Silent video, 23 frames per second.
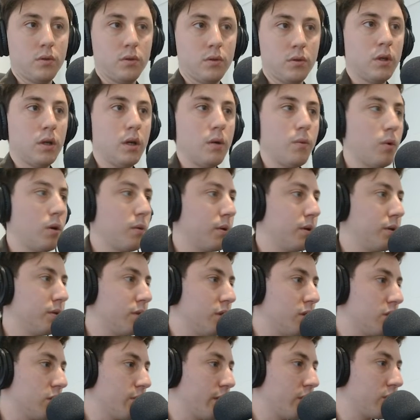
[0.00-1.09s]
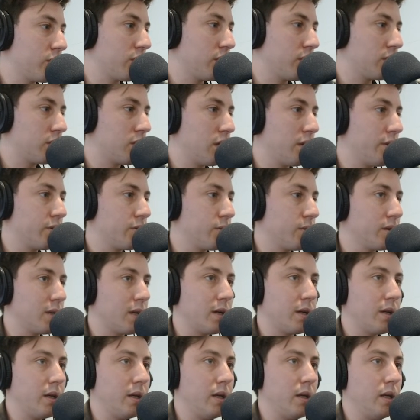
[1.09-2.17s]
And what I want to do is I'm actually going to turn this one
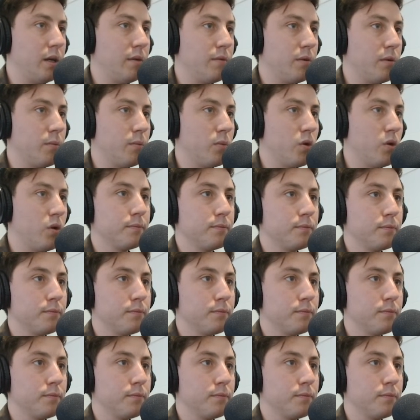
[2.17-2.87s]
down even more.